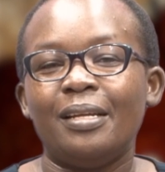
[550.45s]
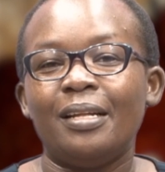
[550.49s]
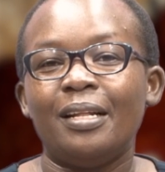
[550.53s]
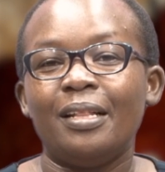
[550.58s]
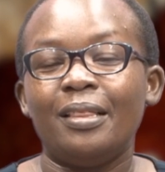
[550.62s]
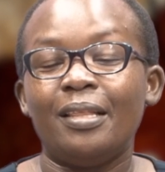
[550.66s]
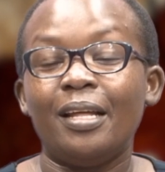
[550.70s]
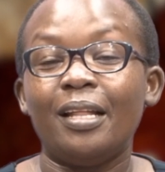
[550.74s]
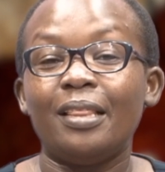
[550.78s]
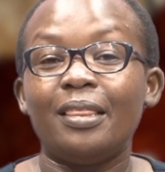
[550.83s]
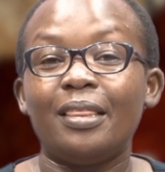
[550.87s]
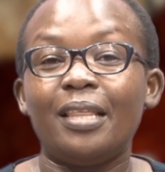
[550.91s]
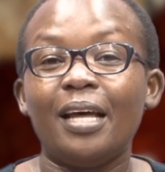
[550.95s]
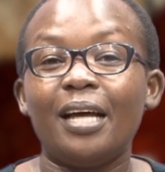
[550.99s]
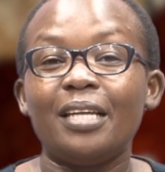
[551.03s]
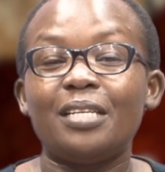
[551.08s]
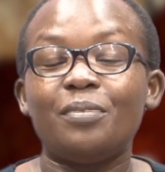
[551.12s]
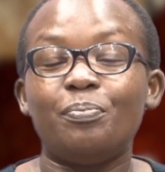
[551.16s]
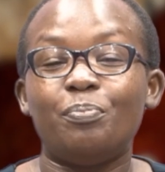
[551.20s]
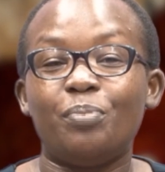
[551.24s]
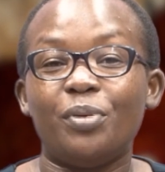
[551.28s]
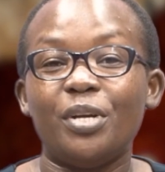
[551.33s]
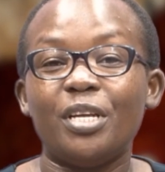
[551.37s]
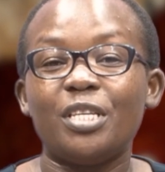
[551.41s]
then that
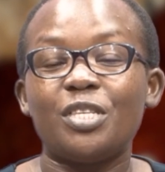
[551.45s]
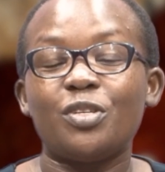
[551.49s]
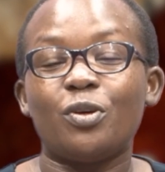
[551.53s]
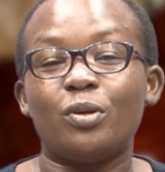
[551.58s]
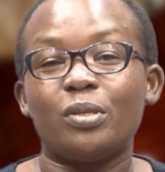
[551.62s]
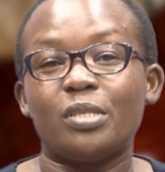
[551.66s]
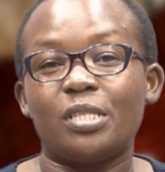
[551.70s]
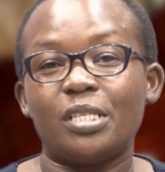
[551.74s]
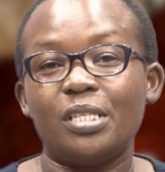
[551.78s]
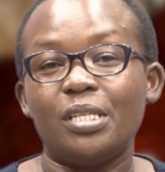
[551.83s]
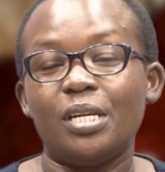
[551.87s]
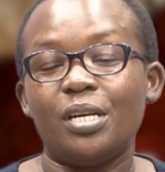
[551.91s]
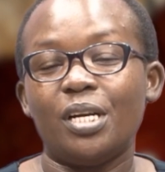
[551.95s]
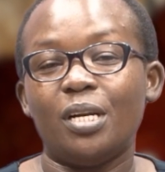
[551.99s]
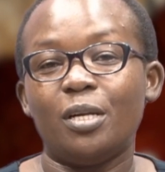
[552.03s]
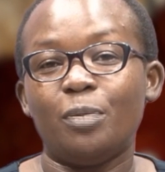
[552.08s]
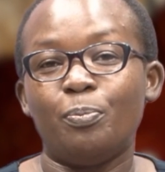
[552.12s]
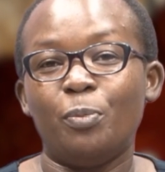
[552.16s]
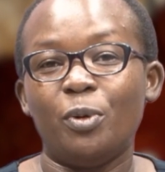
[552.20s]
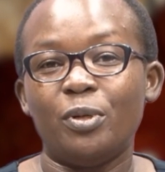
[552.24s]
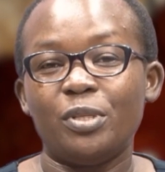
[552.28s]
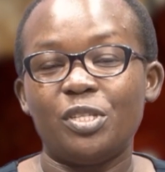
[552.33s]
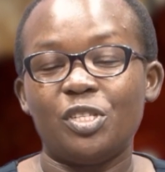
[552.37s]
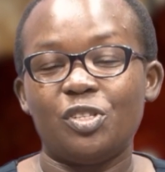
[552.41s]
brings
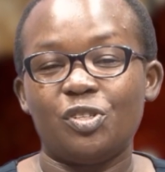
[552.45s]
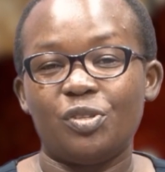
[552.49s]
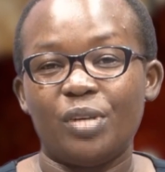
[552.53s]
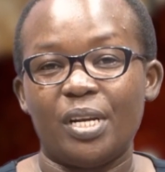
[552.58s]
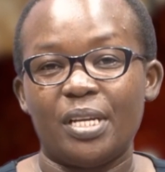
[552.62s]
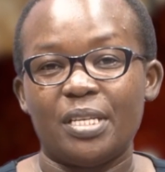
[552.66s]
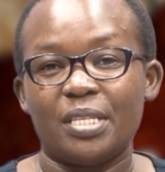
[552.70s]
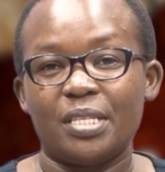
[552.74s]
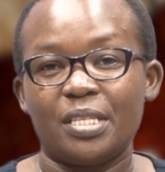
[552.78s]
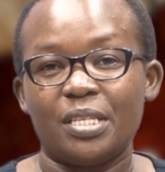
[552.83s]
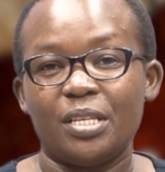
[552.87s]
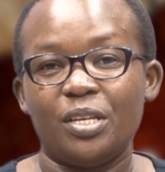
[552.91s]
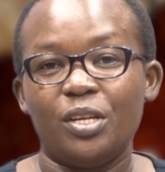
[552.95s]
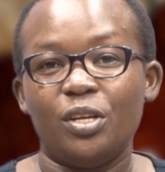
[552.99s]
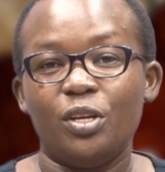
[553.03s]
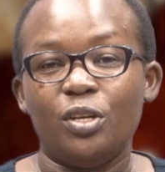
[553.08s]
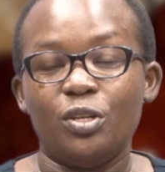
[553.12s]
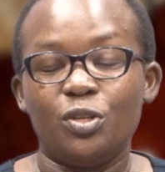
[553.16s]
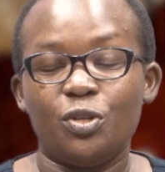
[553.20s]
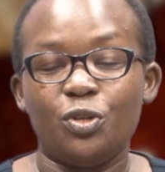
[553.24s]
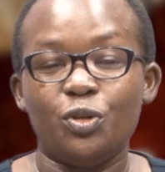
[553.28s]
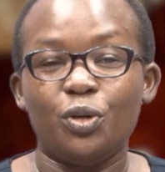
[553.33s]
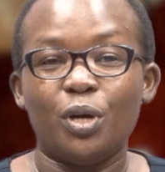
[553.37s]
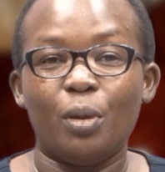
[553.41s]
considerable stress
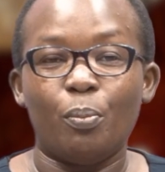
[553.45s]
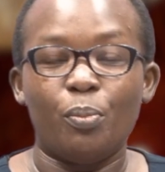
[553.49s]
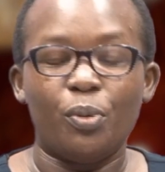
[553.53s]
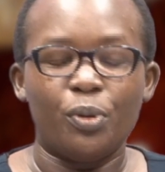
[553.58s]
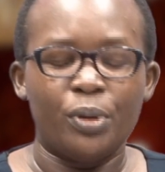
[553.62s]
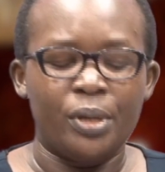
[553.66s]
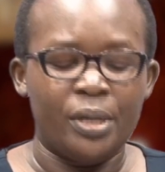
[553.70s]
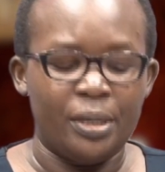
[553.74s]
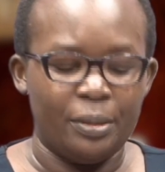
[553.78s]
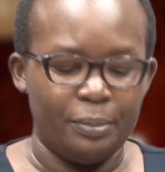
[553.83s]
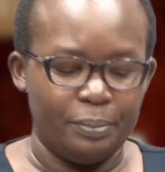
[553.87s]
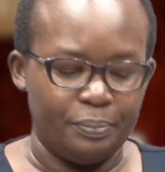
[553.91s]
to your body.